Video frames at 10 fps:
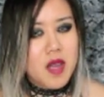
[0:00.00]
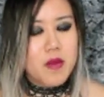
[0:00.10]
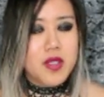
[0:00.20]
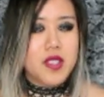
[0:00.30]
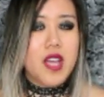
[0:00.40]

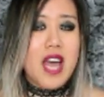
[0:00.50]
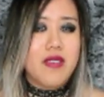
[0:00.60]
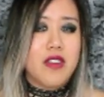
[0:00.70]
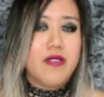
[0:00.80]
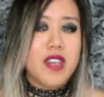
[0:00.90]
but still have
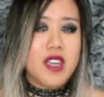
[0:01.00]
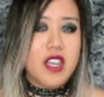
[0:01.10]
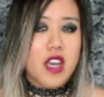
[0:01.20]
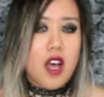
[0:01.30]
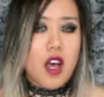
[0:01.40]
an
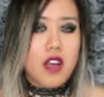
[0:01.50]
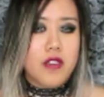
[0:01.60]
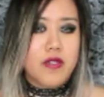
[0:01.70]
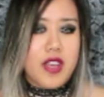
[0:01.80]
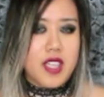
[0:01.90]
affinity
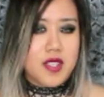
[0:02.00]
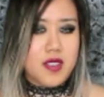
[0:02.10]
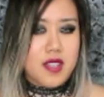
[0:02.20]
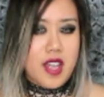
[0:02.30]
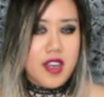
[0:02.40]
of
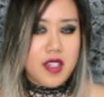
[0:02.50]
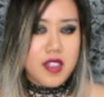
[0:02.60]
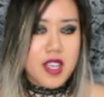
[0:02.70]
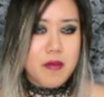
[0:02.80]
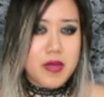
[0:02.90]

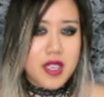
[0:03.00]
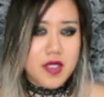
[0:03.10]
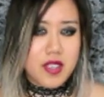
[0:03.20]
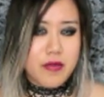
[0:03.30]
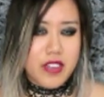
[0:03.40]
aesthetically
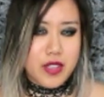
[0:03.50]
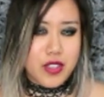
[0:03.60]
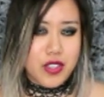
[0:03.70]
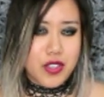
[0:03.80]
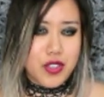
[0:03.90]
pleasing
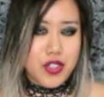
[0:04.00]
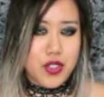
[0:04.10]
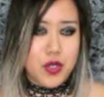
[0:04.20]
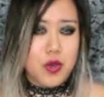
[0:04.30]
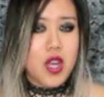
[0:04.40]
pictures
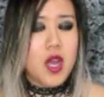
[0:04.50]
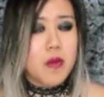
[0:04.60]
to